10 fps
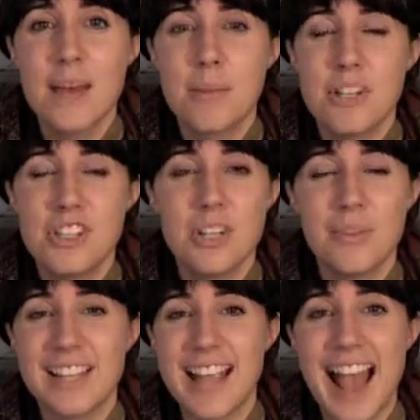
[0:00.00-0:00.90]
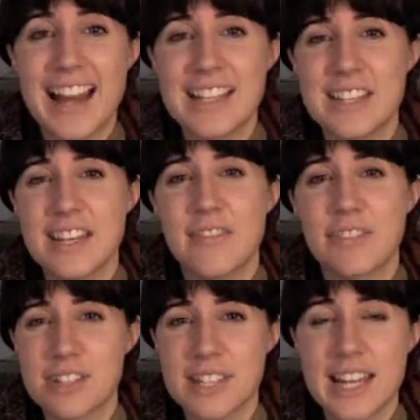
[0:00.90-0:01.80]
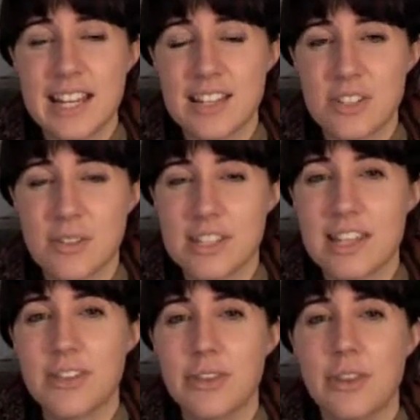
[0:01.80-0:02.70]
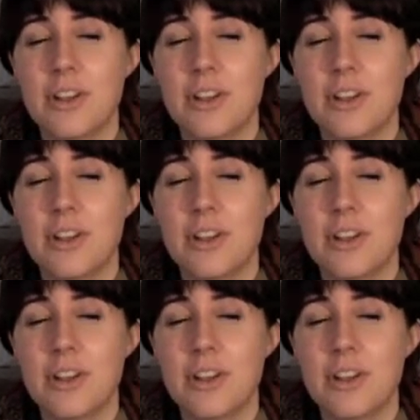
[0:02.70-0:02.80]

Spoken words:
but she really hadn't seen it firsthand, so the